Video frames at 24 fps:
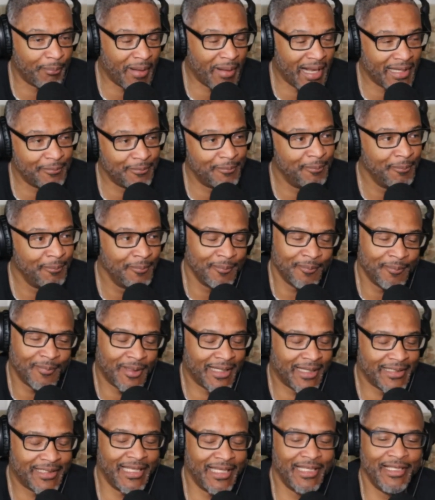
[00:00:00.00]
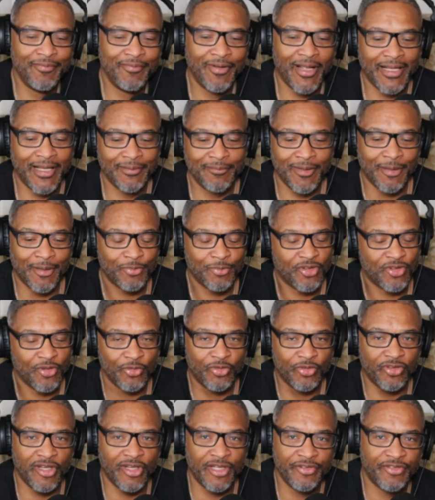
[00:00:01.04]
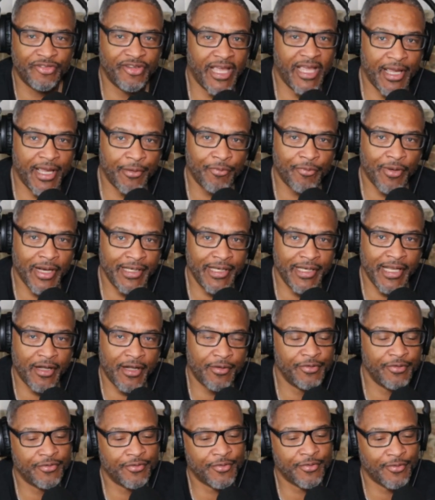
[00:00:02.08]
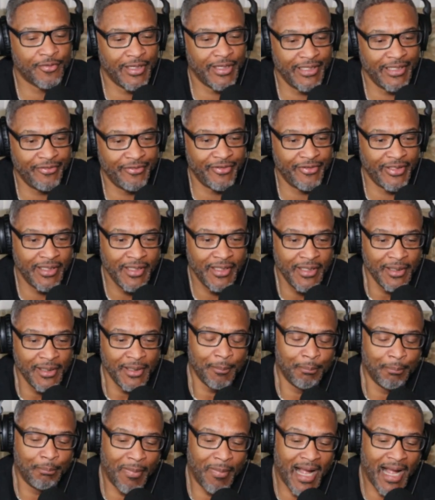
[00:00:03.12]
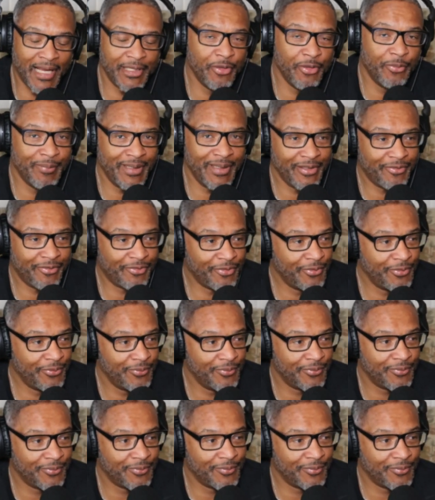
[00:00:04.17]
Mon, I can't even. I, I'm so tongue tied right now. It's crazy. Monumental.